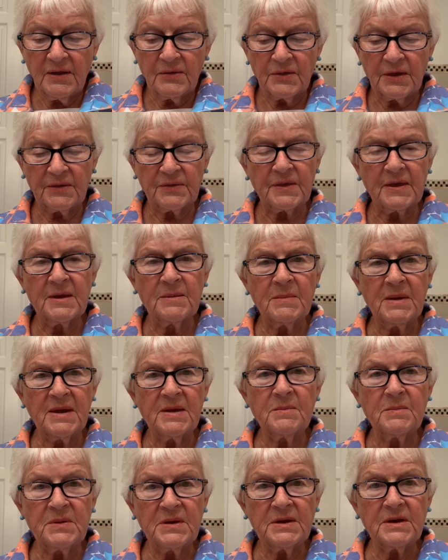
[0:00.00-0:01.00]
that they
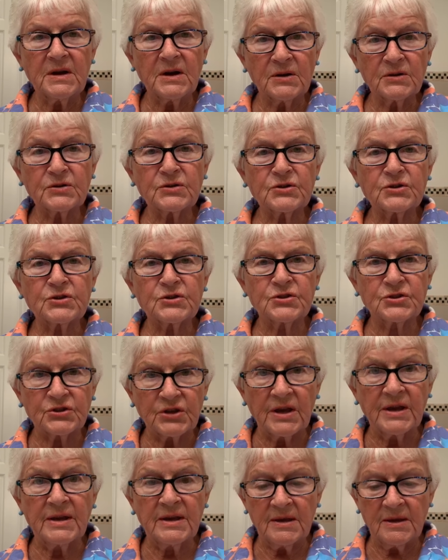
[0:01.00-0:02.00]
may be
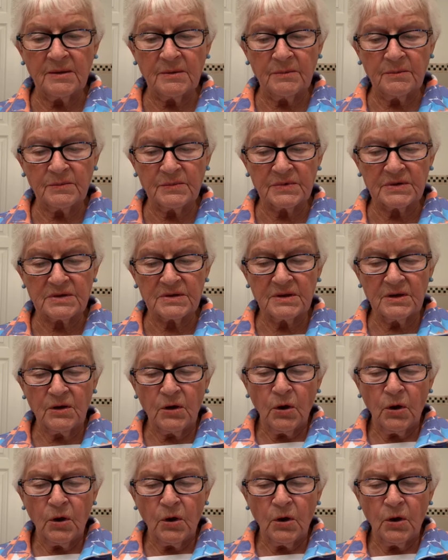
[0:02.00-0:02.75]
ashamed